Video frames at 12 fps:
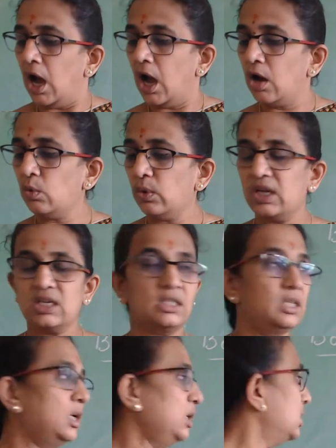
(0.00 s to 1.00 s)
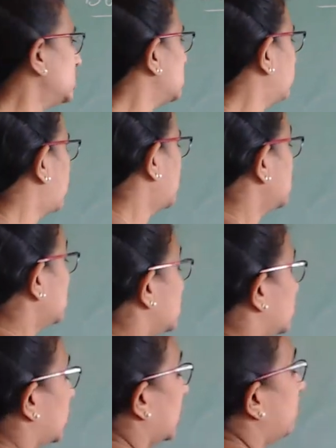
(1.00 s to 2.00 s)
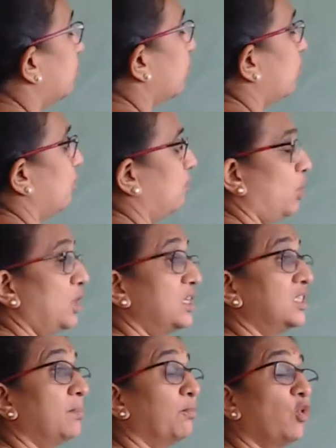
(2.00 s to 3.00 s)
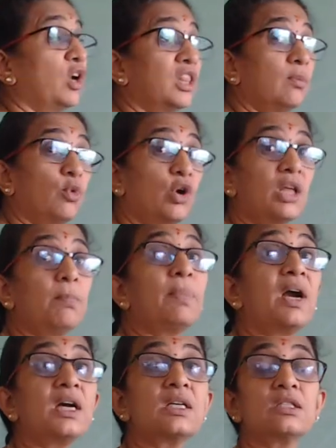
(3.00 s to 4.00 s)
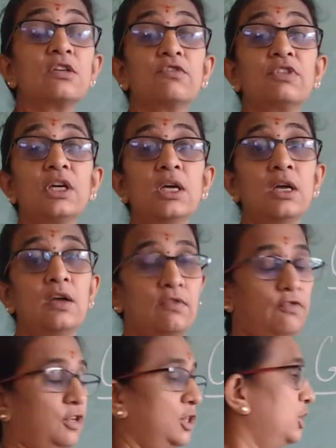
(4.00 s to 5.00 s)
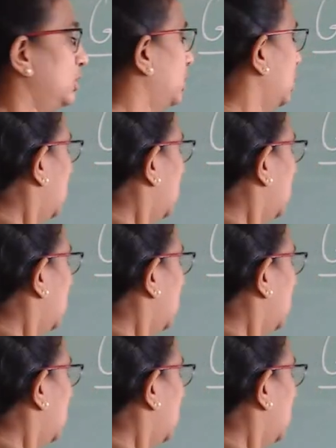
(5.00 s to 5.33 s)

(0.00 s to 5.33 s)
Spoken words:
how is the, what is the shape, what is the, what are the body parts of the fish.